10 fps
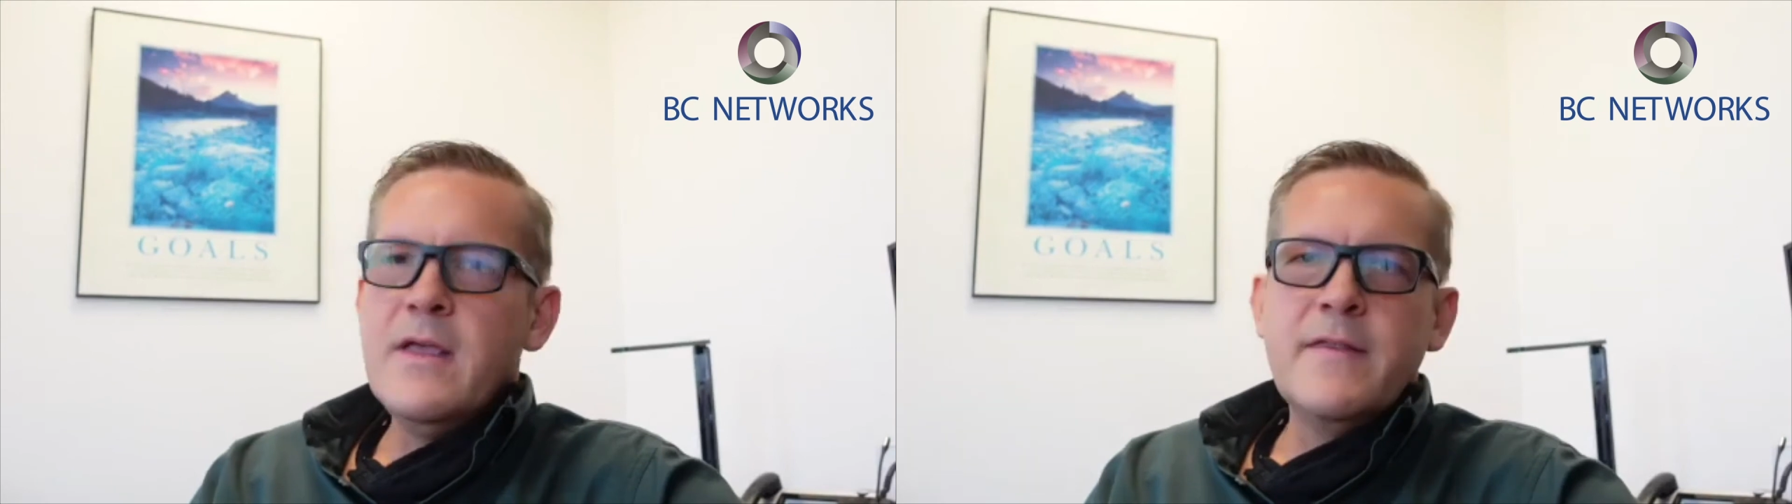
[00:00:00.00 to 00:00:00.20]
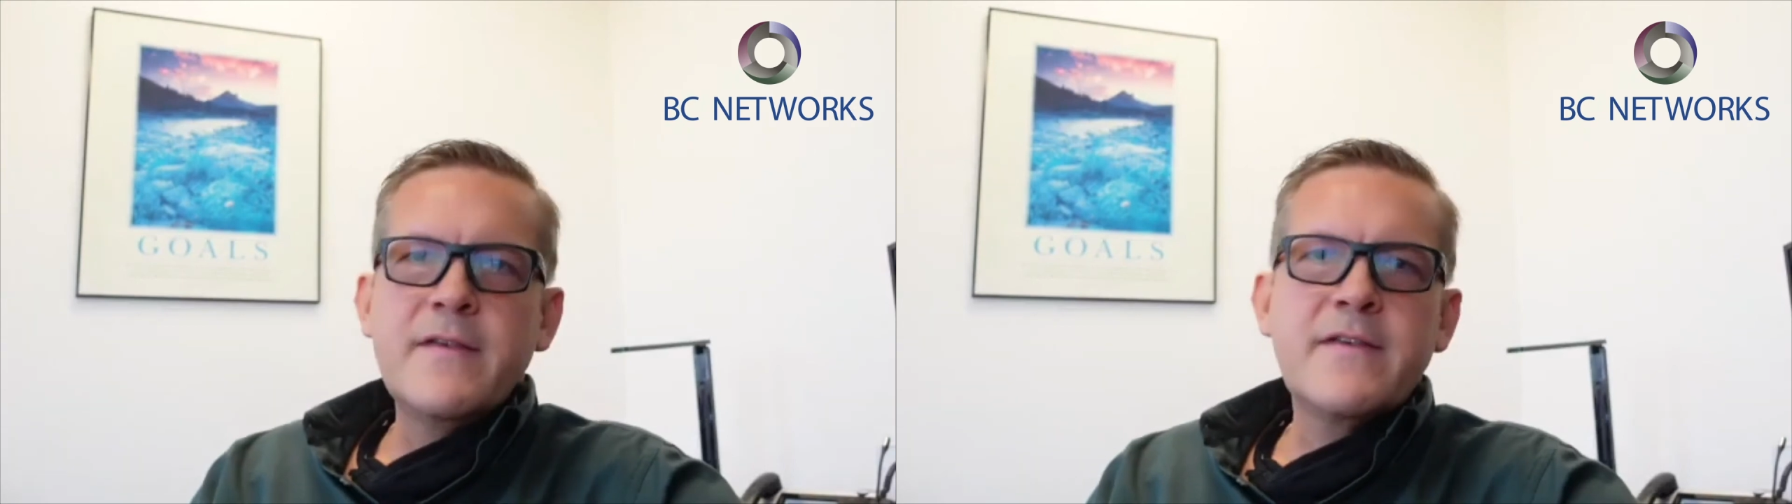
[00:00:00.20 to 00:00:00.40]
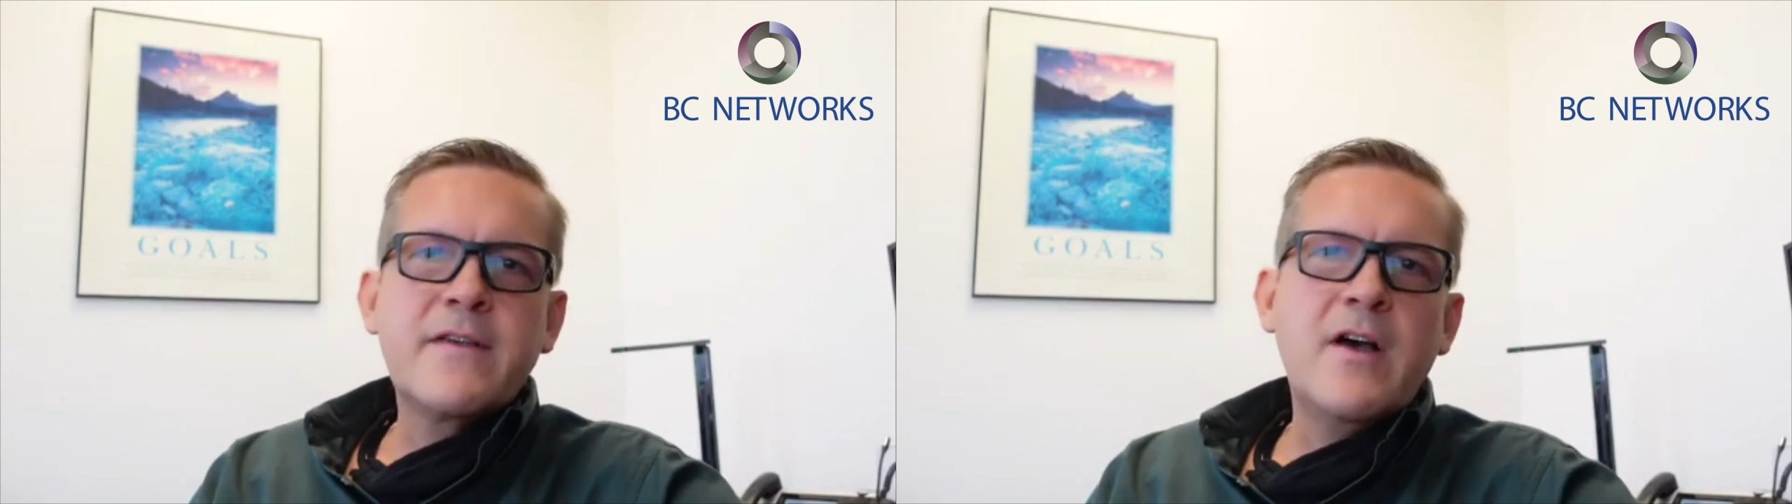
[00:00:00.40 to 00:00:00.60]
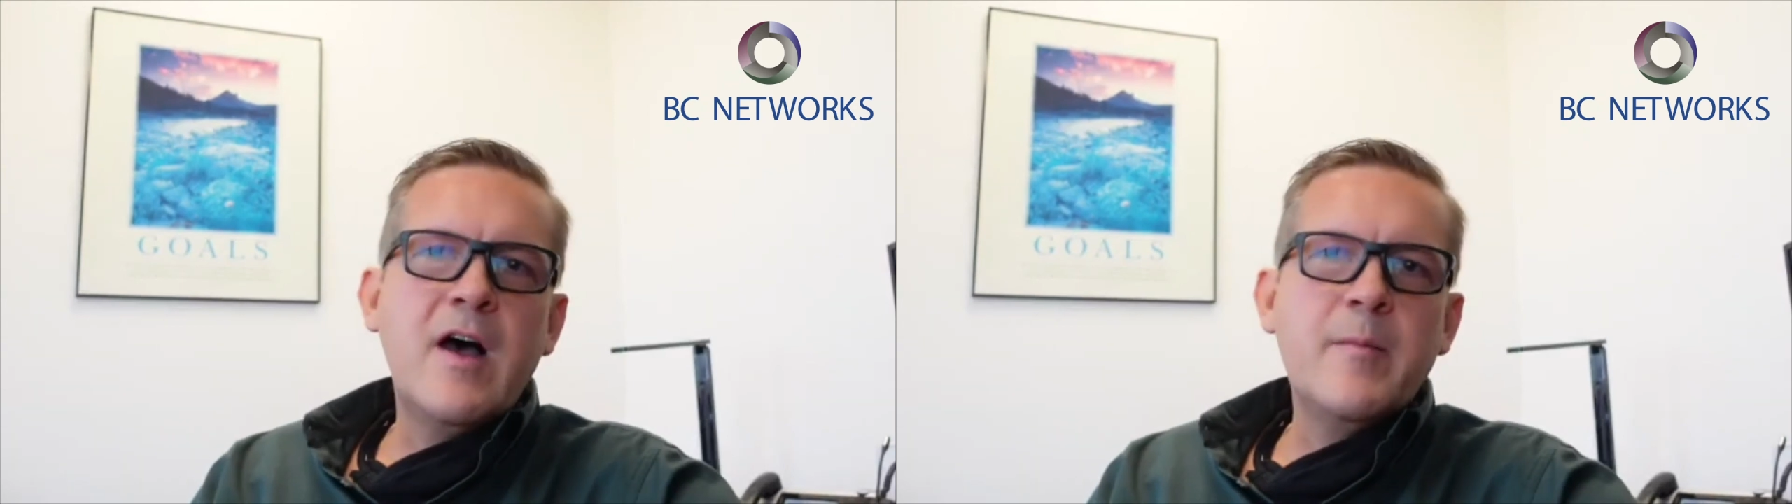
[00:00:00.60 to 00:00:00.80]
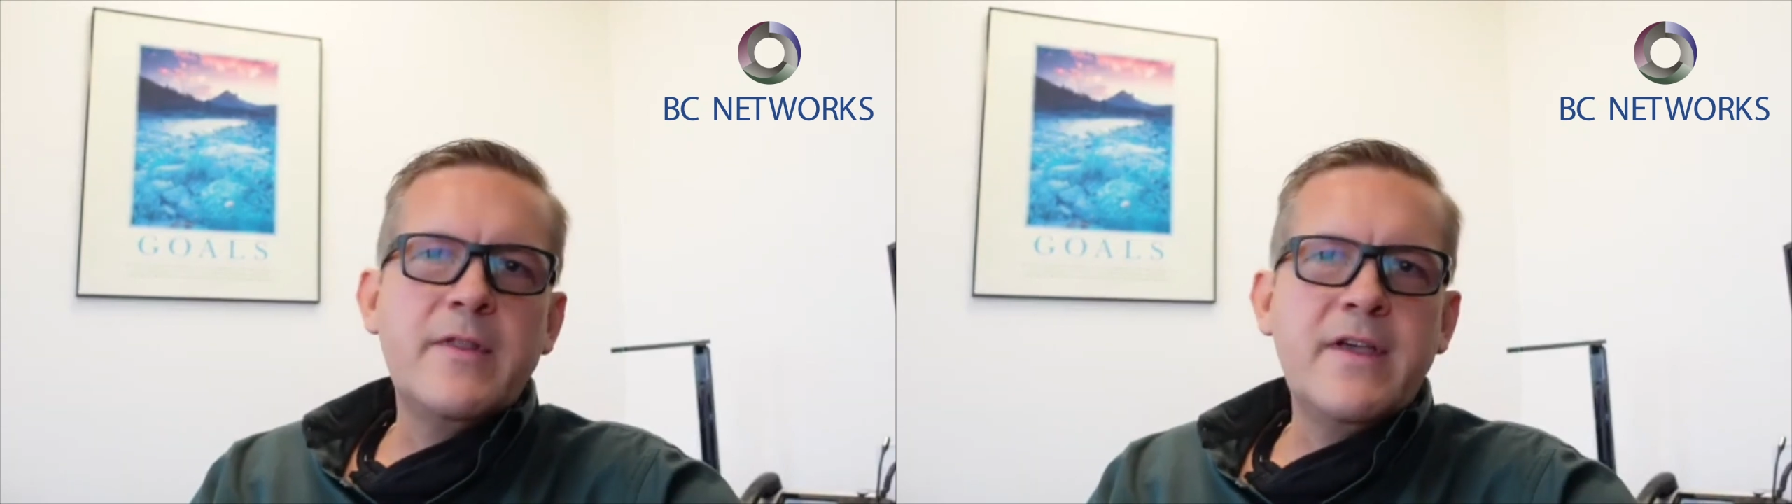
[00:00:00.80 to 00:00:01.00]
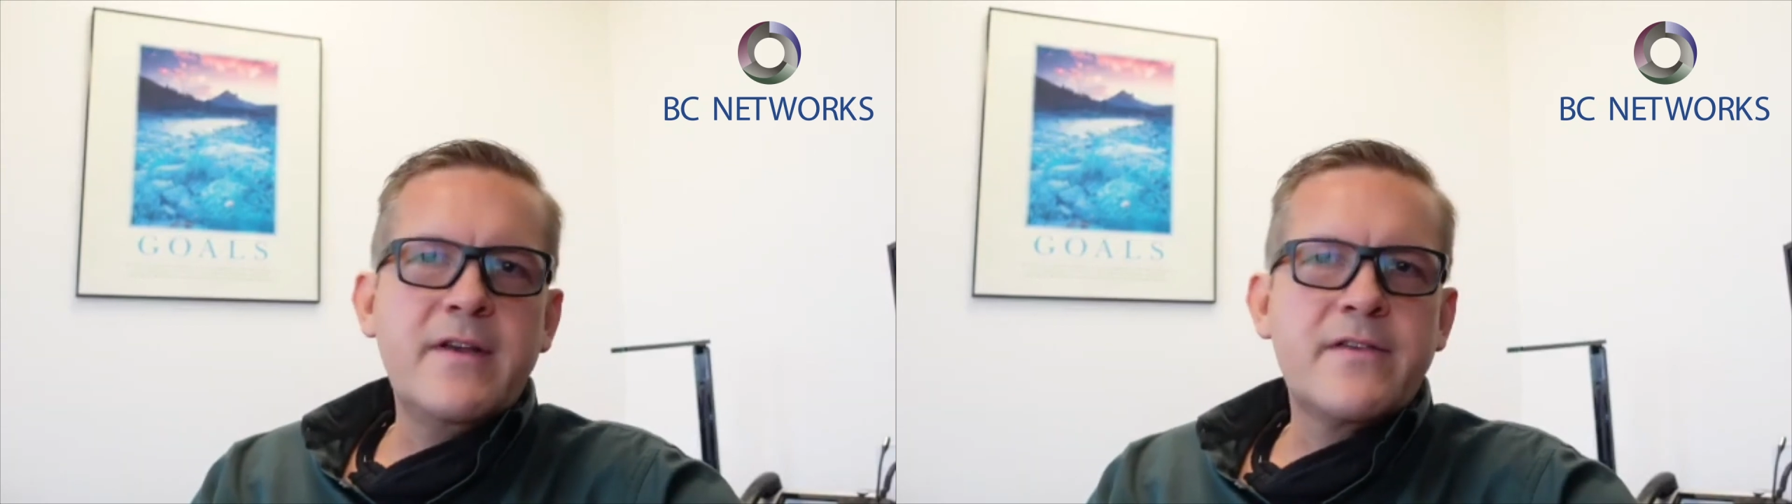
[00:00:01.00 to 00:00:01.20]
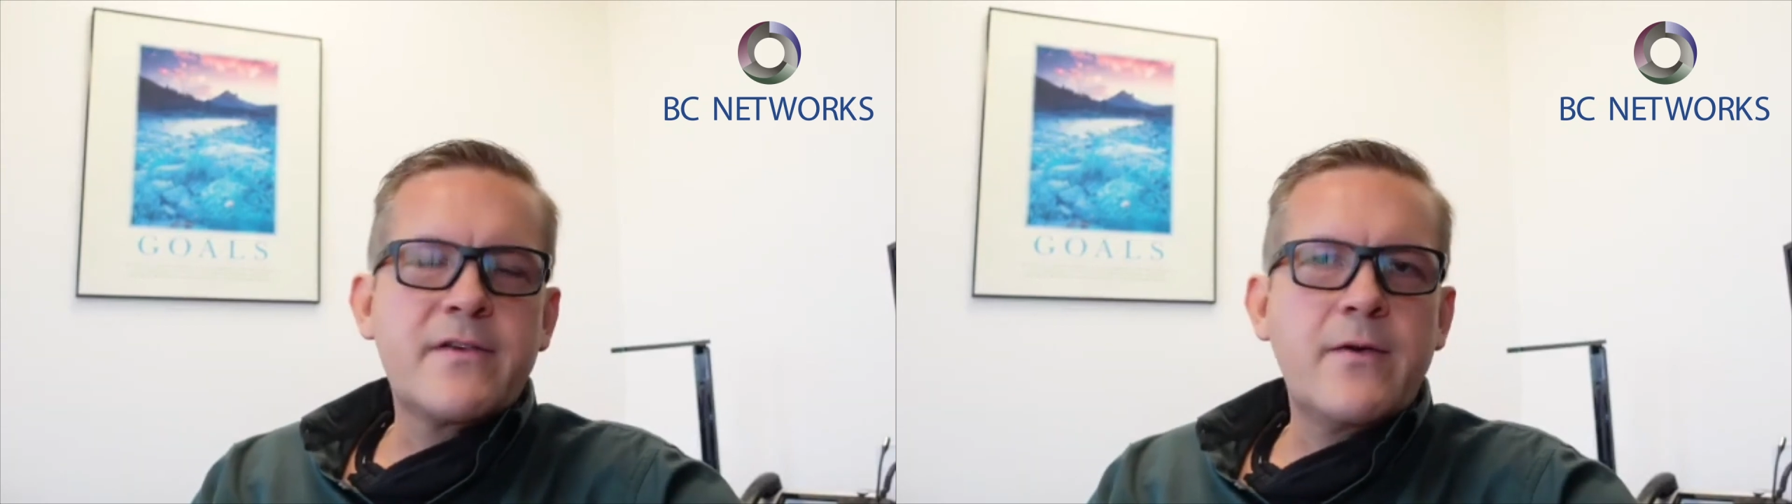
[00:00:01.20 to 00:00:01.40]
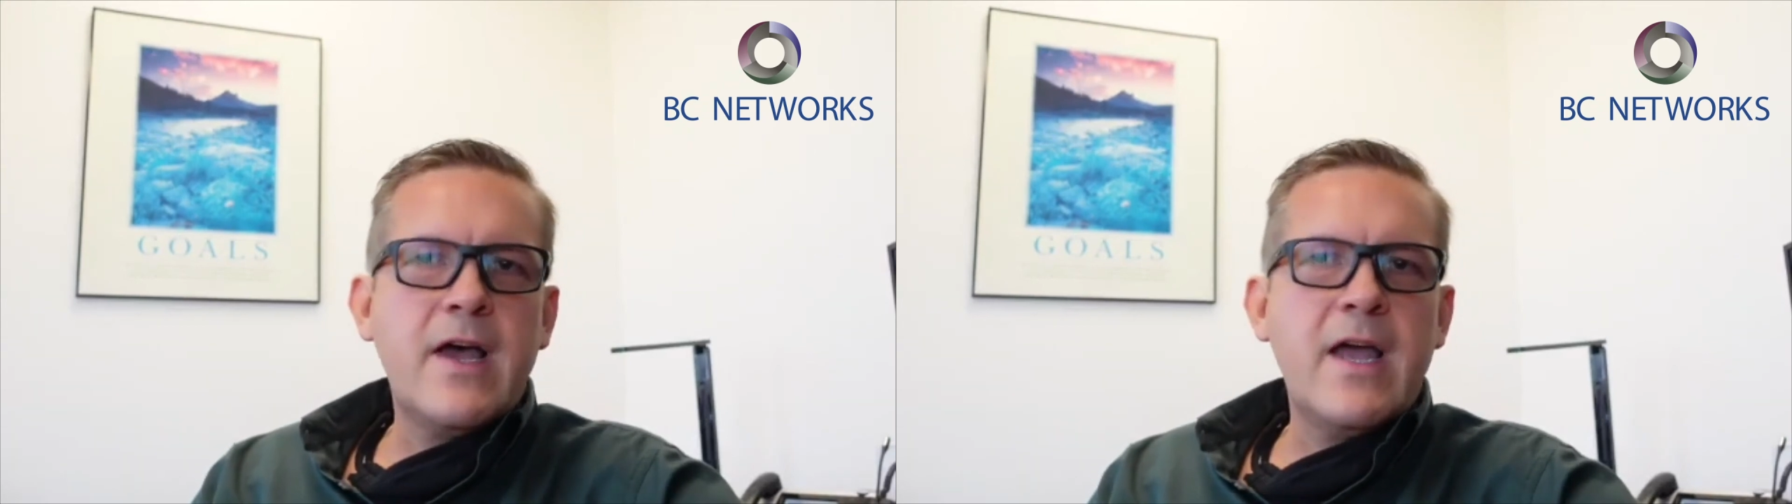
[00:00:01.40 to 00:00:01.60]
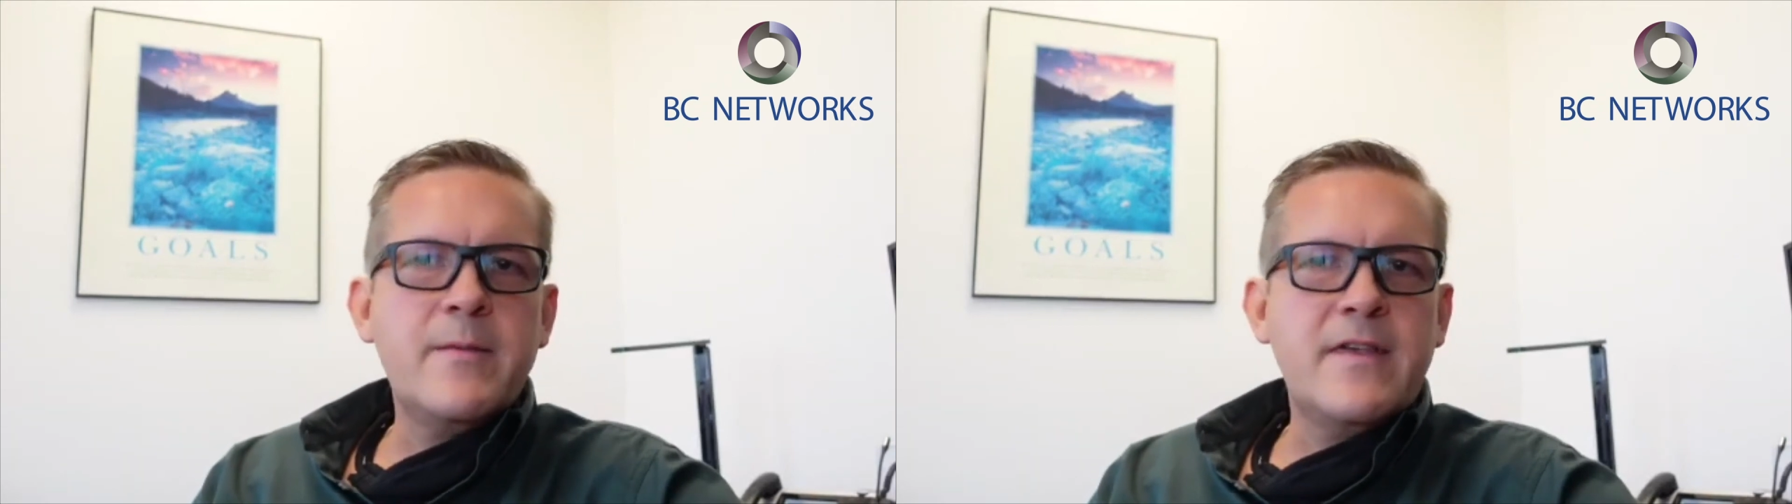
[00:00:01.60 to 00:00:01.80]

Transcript: This is commonly described